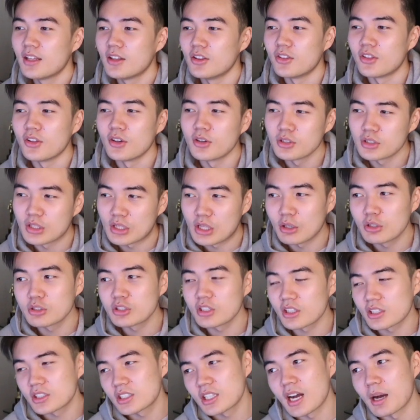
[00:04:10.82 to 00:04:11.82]

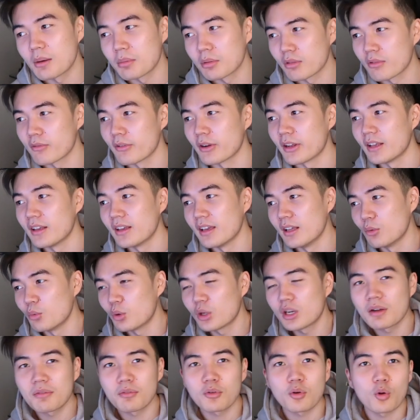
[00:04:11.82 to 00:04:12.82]
Those are the top three. In
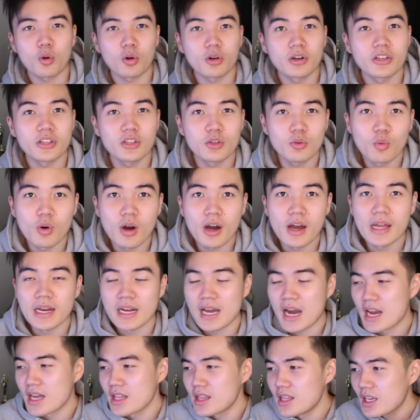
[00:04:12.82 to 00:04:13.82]
whatever order you
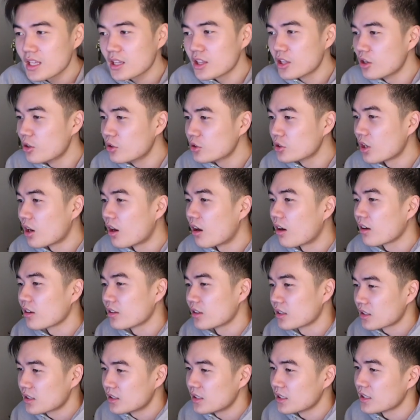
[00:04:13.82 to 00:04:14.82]
want, I think those
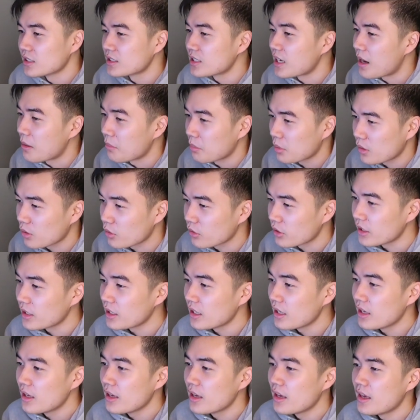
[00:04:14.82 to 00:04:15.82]
are the clear top
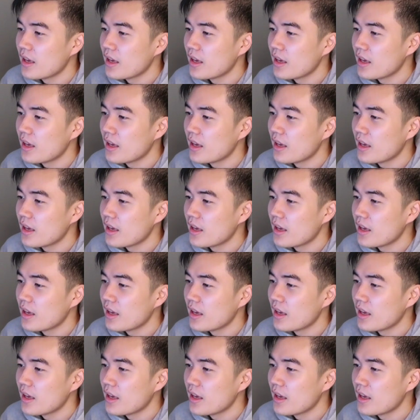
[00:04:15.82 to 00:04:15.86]
three.